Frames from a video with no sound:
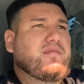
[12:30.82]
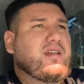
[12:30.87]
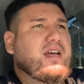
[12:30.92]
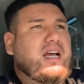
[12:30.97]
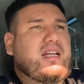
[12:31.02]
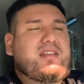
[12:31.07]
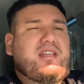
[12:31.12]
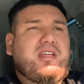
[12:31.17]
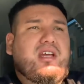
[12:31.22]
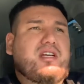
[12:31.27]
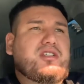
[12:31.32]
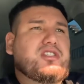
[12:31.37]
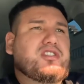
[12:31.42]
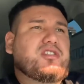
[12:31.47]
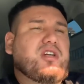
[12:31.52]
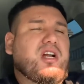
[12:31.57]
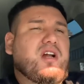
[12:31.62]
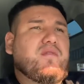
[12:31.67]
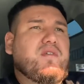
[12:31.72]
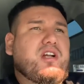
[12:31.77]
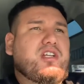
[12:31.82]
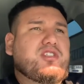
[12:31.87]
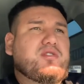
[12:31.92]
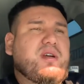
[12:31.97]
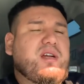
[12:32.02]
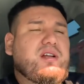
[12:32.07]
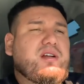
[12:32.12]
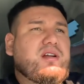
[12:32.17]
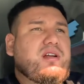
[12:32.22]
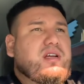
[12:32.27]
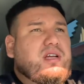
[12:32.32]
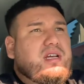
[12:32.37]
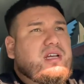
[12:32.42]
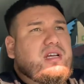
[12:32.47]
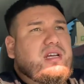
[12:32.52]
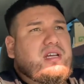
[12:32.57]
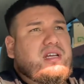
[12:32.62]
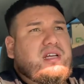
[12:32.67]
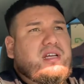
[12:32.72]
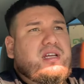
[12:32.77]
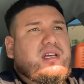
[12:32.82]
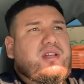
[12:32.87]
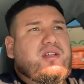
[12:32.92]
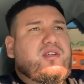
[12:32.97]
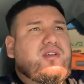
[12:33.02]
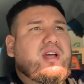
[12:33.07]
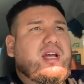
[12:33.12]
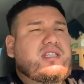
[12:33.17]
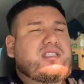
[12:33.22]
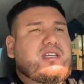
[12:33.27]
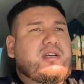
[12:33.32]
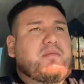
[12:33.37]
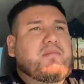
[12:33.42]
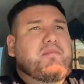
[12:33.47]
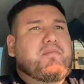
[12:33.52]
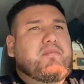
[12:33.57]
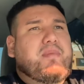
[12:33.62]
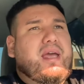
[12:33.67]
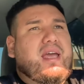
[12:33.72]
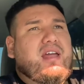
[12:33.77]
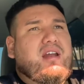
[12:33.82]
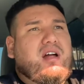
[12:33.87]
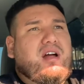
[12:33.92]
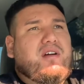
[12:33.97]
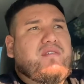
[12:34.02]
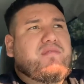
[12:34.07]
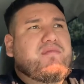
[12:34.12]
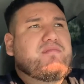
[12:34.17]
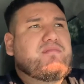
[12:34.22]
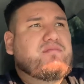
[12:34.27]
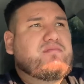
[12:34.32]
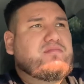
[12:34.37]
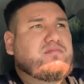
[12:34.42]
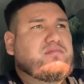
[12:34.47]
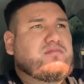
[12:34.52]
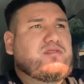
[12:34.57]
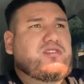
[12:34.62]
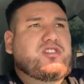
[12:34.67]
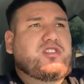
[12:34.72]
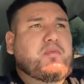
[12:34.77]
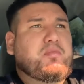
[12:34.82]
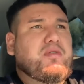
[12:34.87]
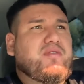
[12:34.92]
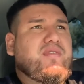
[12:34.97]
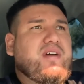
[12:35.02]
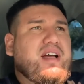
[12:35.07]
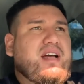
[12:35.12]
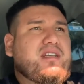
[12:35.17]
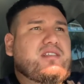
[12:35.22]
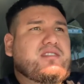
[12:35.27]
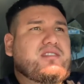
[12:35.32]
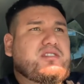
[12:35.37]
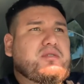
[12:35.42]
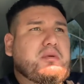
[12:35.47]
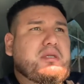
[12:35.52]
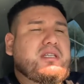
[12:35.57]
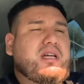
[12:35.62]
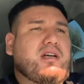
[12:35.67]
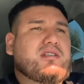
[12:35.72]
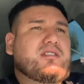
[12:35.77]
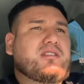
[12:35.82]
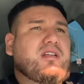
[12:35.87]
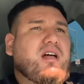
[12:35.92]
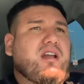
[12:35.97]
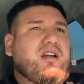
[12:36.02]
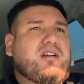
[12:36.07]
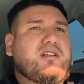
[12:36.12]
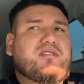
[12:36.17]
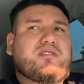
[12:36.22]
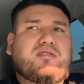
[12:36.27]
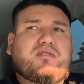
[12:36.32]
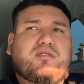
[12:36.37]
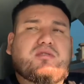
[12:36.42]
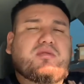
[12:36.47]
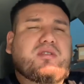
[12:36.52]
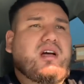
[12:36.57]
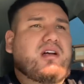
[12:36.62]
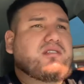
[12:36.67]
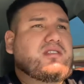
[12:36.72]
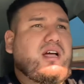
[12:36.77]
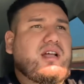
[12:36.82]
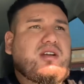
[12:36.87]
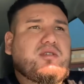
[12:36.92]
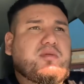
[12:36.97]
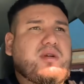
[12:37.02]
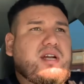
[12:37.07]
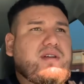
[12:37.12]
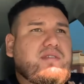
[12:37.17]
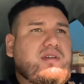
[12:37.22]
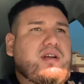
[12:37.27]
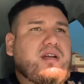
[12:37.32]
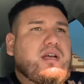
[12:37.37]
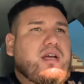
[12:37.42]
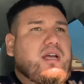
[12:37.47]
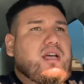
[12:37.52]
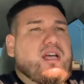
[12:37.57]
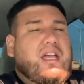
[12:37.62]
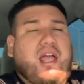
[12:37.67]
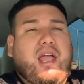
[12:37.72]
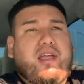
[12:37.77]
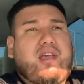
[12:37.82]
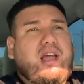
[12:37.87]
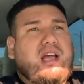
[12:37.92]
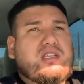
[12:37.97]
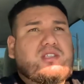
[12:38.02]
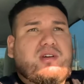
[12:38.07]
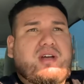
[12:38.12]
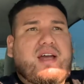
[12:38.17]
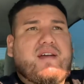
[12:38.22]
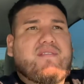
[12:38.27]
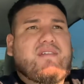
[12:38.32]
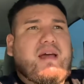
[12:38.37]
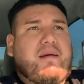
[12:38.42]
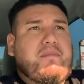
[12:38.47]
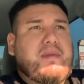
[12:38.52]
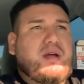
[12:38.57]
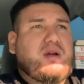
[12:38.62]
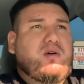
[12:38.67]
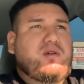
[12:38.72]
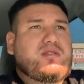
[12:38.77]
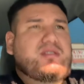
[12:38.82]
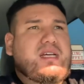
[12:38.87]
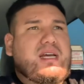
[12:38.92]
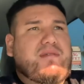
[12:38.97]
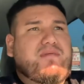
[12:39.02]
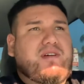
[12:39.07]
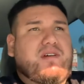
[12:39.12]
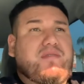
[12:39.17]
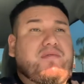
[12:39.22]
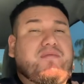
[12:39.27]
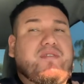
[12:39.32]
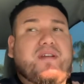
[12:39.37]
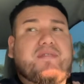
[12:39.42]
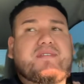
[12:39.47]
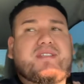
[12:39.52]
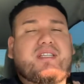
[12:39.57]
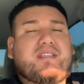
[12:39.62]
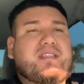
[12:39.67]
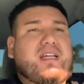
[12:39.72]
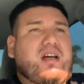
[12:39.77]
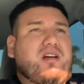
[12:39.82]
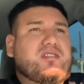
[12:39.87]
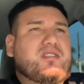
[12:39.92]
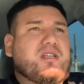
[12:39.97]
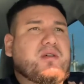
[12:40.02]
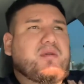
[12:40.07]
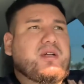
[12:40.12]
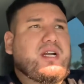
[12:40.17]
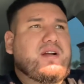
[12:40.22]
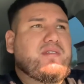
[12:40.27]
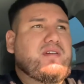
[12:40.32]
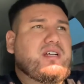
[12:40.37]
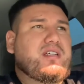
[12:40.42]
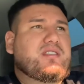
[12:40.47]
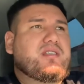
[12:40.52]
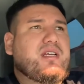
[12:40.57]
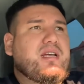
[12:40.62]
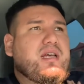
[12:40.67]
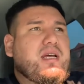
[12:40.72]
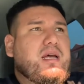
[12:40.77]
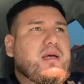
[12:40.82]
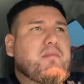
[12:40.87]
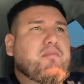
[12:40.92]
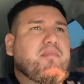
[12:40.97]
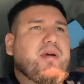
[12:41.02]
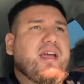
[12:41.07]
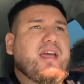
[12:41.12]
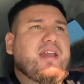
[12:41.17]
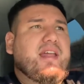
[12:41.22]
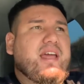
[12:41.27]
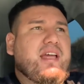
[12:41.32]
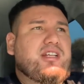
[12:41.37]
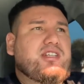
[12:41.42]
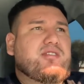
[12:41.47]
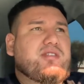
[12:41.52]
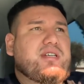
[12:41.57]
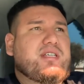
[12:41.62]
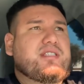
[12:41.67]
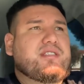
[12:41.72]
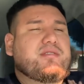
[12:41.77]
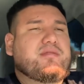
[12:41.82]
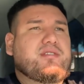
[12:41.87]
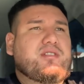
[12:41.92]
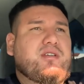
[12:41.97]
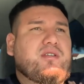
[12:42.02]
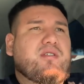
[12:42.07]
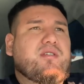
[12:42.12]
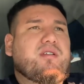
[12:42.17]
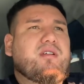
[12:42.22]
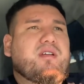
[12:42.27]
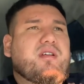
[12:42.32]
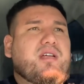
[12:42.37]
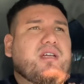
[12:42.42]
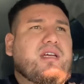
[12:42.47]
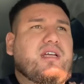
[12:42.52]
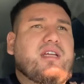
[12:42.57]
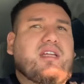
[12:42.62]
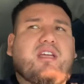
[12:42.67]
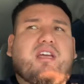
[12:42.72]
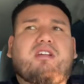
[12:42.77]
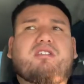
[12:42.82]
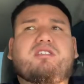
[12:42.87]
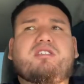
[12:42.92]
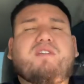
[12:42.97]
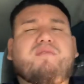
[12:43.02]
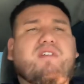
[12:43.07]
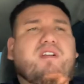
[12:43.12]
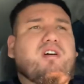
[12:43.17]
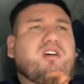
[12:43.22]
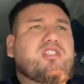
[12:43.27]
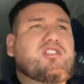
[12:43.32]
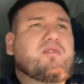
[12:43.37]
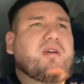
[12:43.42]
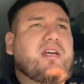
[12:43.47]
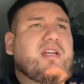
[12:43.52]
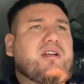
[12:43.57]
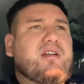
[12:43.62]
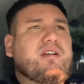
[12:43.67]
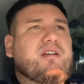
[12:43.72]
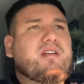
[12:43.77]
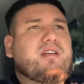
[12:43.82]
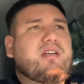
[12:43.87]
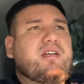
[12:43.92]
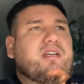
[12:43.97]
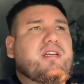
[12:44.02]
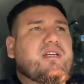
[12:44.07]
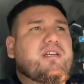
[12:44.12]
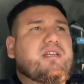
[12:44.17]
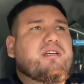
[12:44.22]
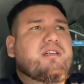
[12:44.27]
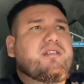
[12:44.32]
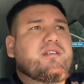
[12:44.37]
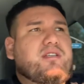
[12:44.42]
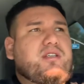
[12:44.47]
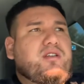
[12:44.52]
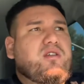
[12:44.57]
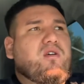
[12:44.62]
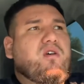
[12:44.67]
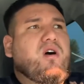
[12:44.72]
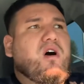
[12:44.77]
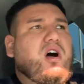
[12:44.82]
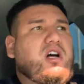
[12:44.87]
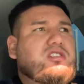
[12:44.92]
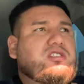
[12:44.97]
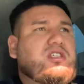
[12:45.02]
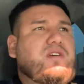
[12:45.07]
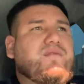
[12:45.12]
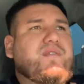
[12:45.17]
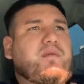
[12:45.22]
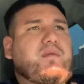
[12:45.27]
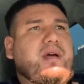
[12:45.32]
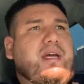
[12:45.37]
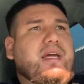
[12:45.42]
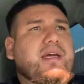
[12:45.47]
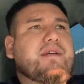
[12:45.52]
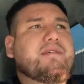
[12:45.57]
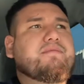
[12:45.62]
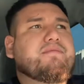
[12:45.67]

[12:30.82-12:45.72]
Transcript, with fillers: I think you should start off with a trailer. You guys could pay it off super fast, three thousand dollars, two thousand dollars, whatever, and you guys don't have that big old debt of fifteen thousand dollars or whatever it is, paying interest. You know, get yourself a little trailer, you know, haul stuff away.